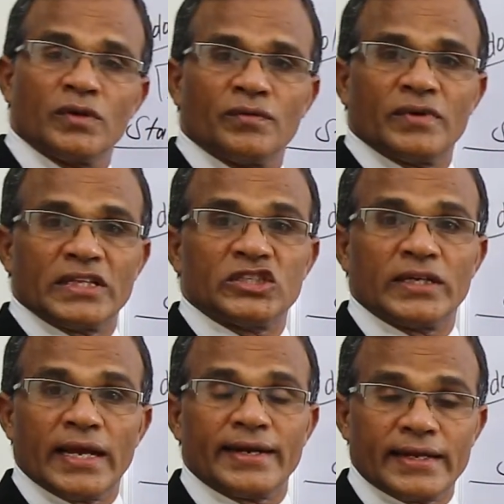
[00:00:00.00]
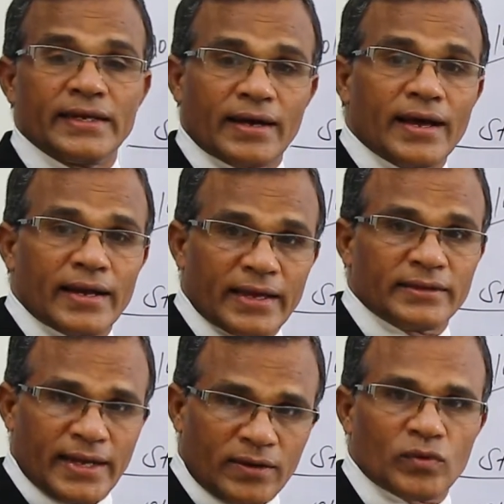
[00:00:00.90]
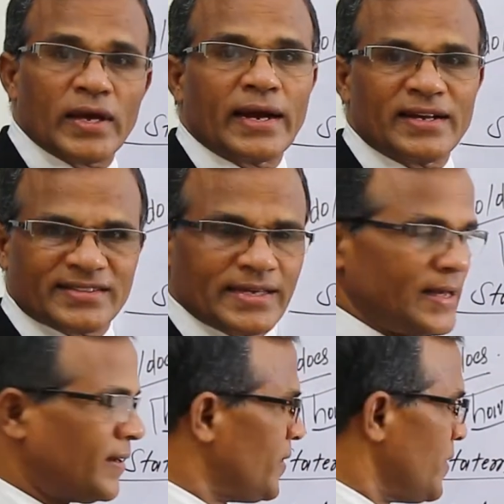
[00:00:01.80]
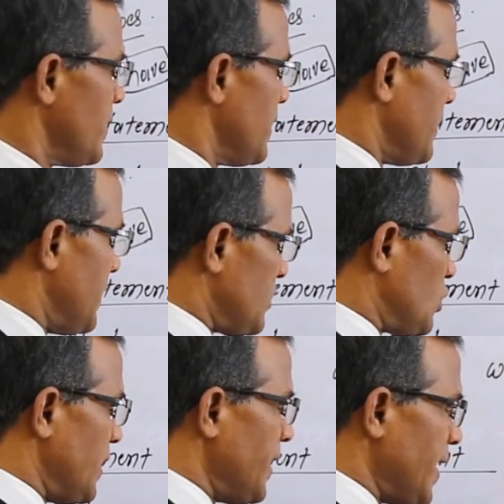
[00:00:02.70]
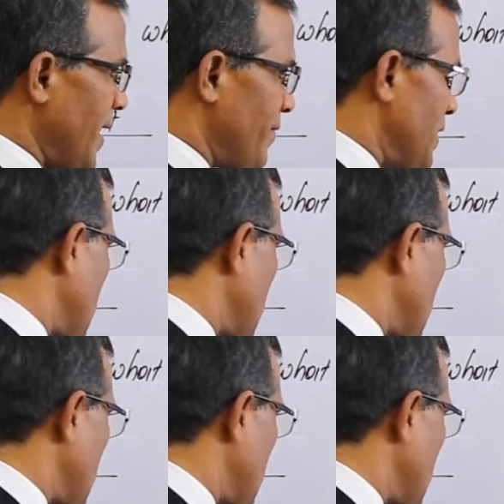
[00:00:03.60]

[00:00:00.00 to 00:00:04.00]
Whether she had any car like that, we are asking. Does she have a